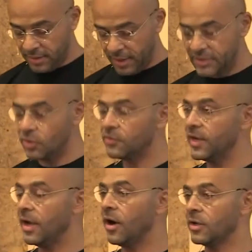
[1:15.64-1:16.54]
it's not
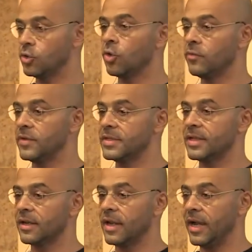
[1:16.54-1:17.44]
very hard to convince
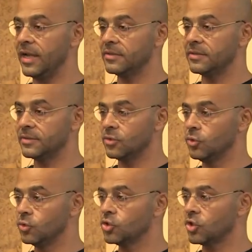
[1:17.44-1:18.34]
a client
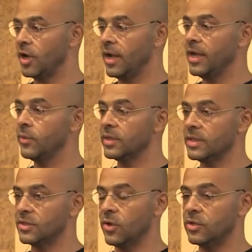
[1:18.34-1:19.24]
to try what
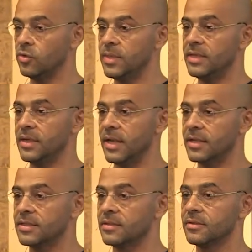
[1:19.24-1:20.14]
is going to be the
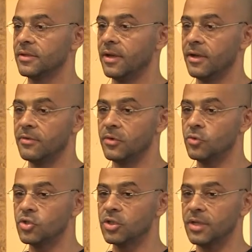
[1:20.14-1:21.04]
next
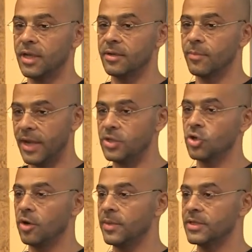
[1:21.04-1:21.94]
revolution. And my
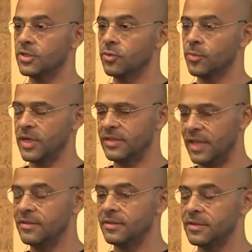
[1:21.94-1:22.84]
job is to
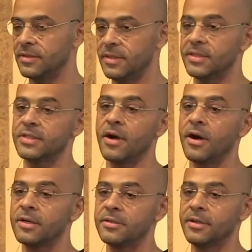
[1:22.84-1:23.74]
pretend that this is
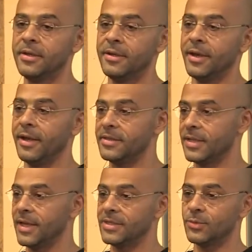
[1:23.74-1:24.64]
hard, and
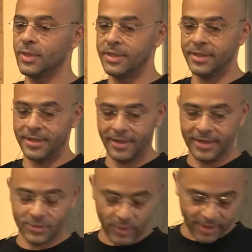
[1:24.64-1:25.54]
as
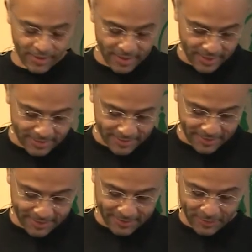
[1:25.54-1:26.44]
we create
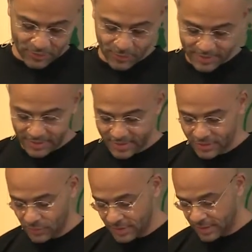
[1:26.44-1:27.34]
those
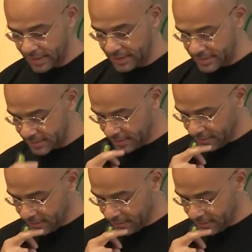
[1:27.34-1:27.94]
businesses with clients.